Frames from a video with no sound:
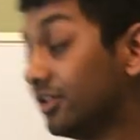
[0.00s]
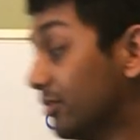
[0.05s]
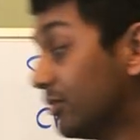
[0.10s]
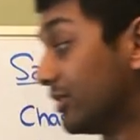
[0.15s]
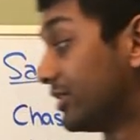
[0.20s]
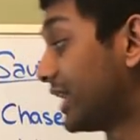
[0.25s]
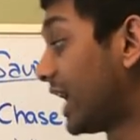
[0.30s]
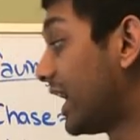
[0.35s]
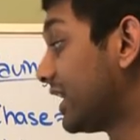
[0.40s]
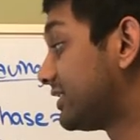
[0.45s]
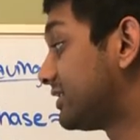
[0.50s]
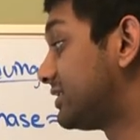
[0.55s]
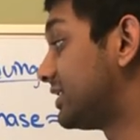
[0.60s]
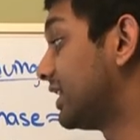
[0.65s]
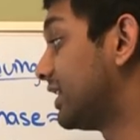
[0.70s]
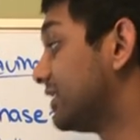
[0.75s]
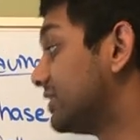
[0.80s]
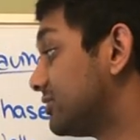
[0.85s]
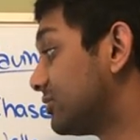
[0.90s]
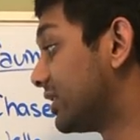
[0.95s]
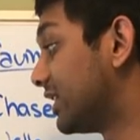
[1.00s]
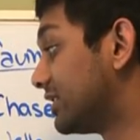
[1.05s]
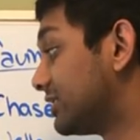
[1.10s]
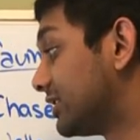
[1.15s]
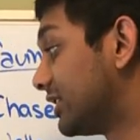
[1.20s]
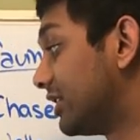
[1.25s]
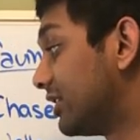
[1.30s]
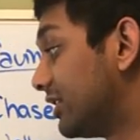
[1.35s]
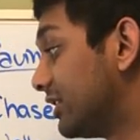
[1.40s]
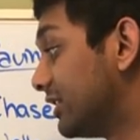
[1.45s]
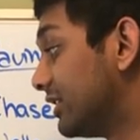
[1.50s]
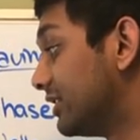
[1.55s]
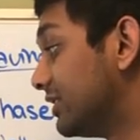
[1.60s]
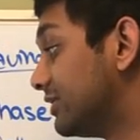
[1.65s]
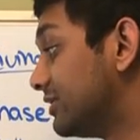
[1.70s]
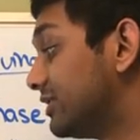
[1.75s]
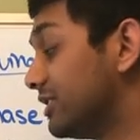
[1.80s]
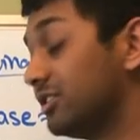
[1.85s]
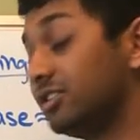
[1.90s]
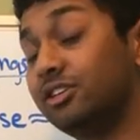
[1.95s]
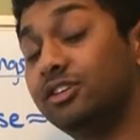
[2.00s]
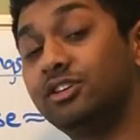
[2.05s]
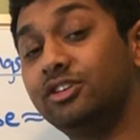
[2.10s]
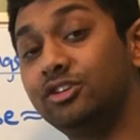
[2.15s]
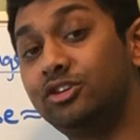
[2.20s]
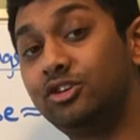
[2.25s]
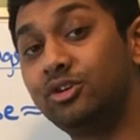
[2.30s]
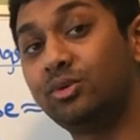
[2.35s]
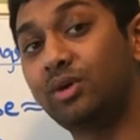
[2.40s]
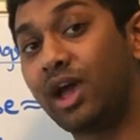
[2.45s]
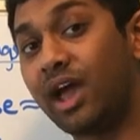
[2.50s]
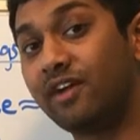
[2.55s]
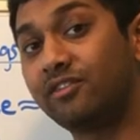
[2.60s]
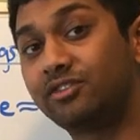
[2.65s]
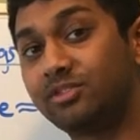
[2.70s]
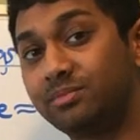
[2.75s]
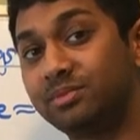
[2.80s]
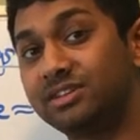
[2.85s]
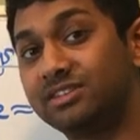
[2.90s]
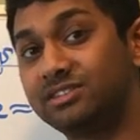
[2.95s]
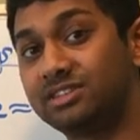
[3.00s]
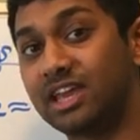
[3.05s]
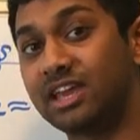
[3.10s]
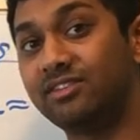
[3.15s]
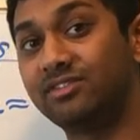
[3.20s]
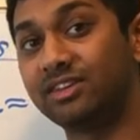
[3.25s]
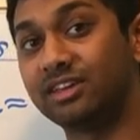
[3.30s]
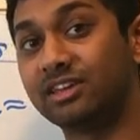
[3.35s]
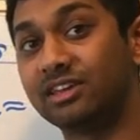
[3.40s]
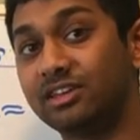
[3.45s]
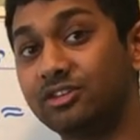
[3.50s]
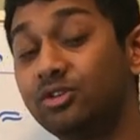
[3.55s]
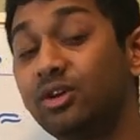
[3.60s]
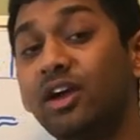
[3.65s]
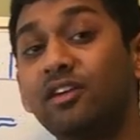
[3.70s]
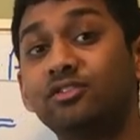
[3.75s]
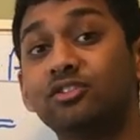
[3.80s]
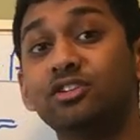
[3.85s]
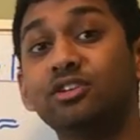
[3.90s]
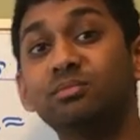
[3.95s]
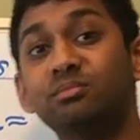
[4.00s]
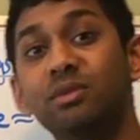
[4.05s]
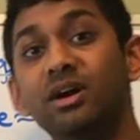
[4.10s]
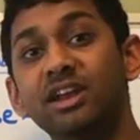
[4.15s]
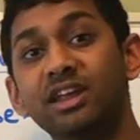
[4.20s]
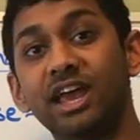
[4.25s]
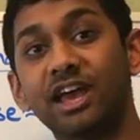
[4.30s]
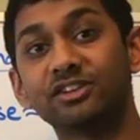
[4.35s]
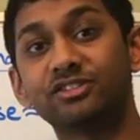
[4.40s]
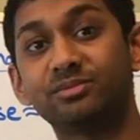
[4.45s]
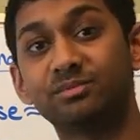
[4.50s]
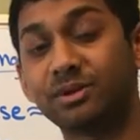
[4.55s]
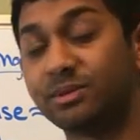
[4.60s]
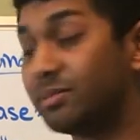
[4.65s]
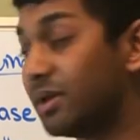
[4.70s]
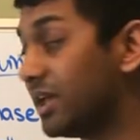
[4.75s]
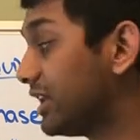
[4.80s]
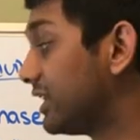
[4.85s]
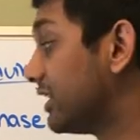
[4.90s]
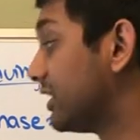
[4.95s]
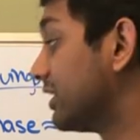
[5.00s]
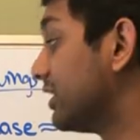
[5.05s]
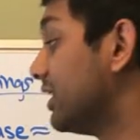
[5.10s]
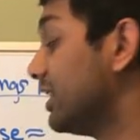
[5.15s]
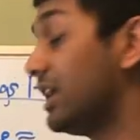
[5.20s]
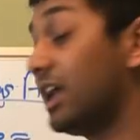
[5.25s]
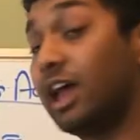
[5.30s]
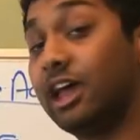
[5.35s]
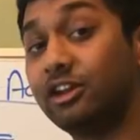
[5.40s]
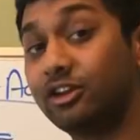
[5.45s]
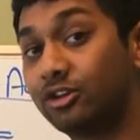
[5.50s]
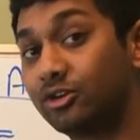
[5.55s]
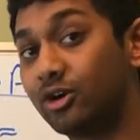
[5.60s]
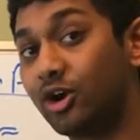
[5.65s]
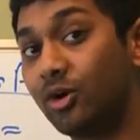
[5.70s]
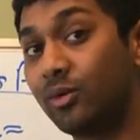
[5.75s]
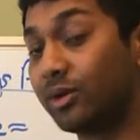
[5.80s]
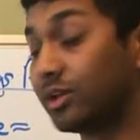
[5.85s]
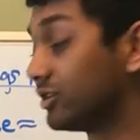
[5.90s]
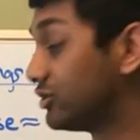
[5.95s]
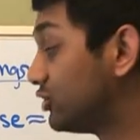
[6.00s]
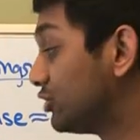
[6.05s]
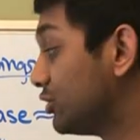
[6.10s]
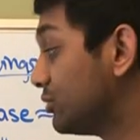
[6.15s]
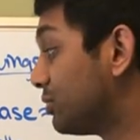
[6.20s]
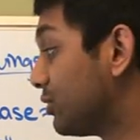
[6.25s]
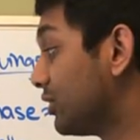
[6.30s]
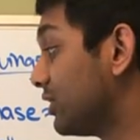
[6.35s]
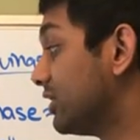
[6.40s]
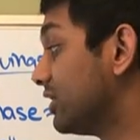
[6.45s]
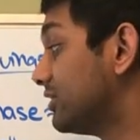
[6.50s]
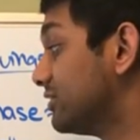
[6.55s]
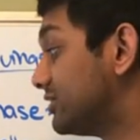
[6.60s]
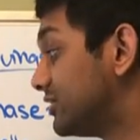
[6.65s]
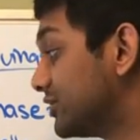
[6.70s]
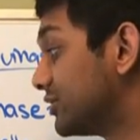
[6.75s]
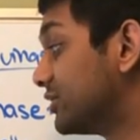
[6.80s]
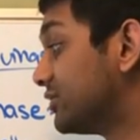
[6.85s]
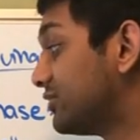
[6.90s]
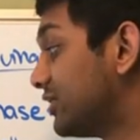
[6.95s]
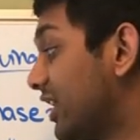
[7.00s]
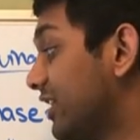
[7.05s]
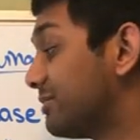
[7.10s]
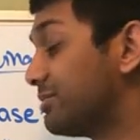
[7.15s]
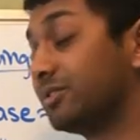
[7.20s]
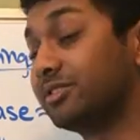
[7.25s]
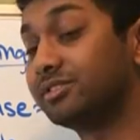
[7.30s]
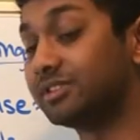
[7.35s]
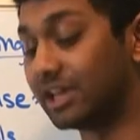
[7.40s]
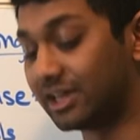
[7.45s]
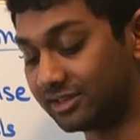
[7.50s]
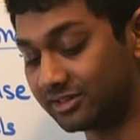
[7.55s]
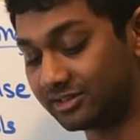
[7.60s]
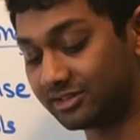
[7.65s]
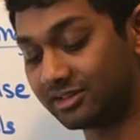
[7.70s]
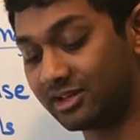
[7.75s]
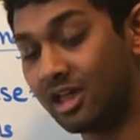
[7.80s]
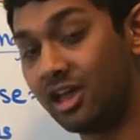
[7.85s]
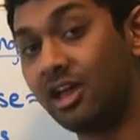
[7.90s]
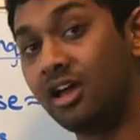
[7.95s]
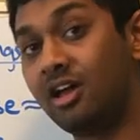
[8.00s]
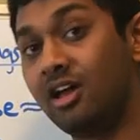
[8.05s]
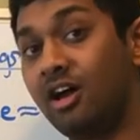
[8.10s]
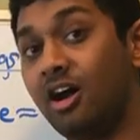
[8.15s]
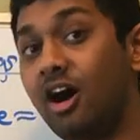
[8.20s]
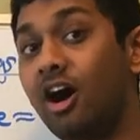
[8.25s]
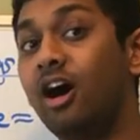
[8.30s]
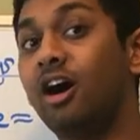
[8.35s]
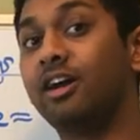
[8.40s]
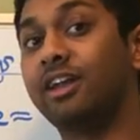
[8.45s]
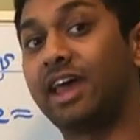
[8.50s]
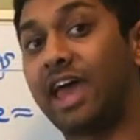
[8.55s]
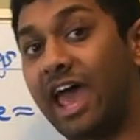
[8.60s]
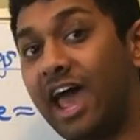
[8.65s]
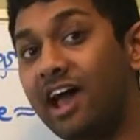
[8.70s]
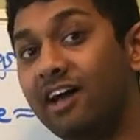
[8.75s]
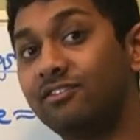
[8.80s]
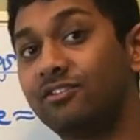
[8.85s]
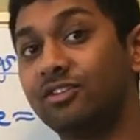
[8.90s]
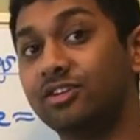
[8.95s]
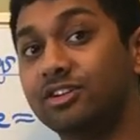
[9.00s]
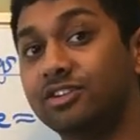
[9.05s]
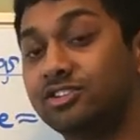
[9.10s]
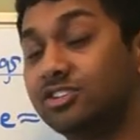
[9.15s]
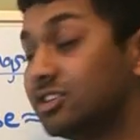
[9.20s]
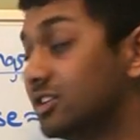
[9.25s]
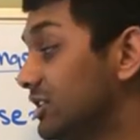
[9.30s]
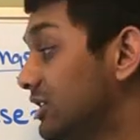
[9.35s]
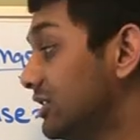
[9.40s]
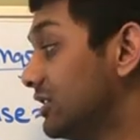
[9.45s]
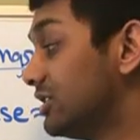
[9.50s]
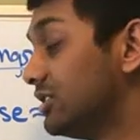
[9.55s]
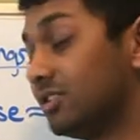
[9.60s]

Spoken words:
what that says right there is you have to be saving, your money has to be making and growing 2.05% on average